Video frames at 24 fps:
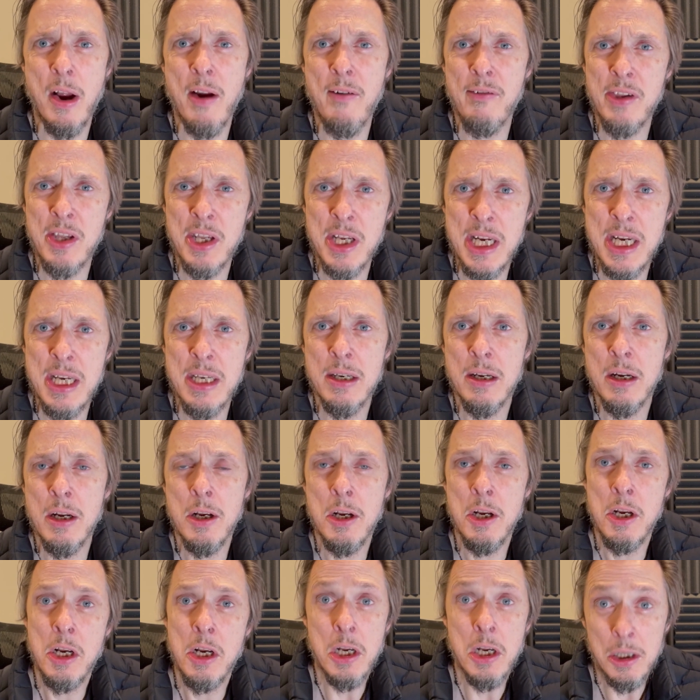I've seen
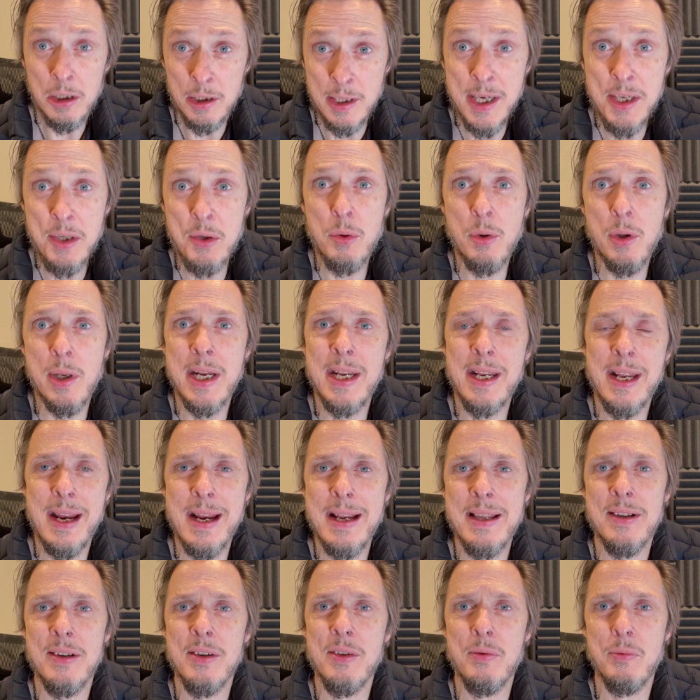literally
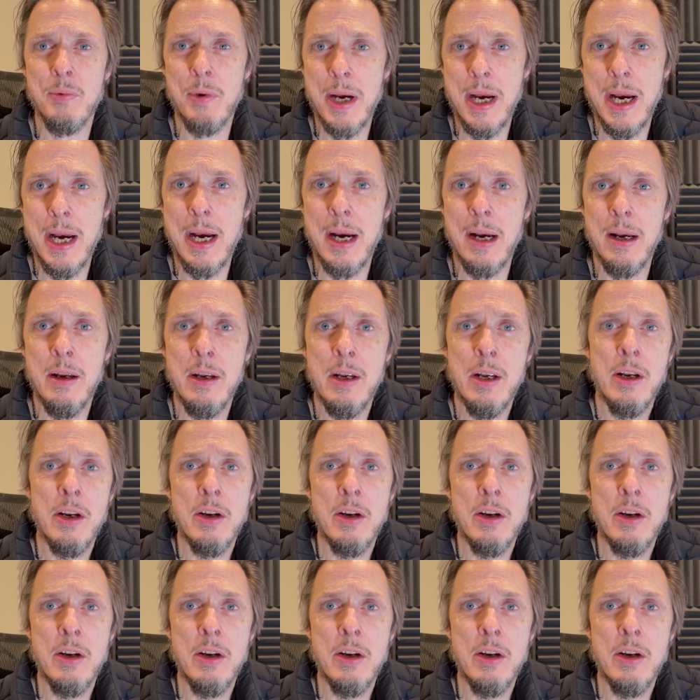cases where